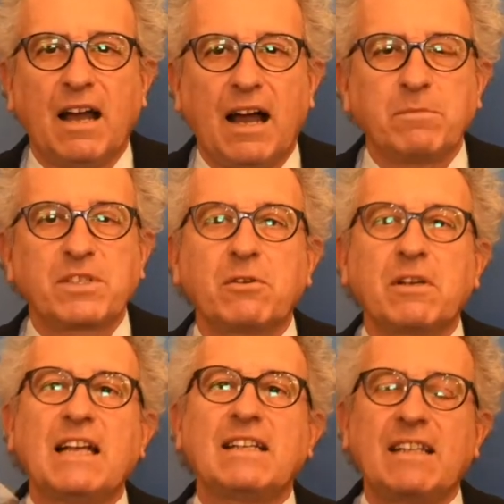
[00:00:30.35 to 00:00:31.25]
I'm so
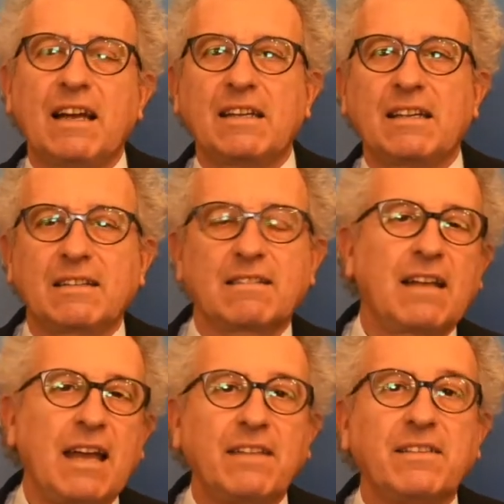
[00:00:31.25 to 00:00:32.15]
glad that I
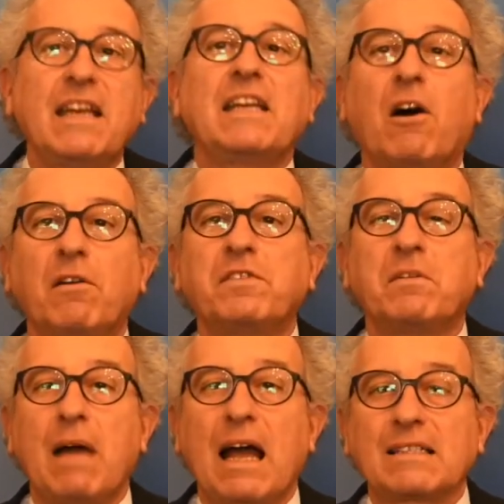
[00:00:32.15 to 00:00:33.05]
can take off
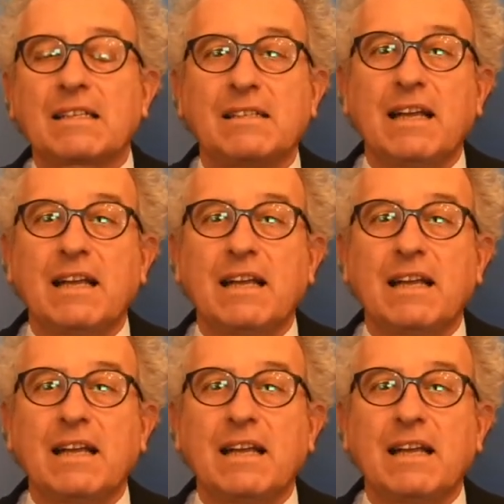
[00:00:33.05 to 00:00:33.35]
the mask.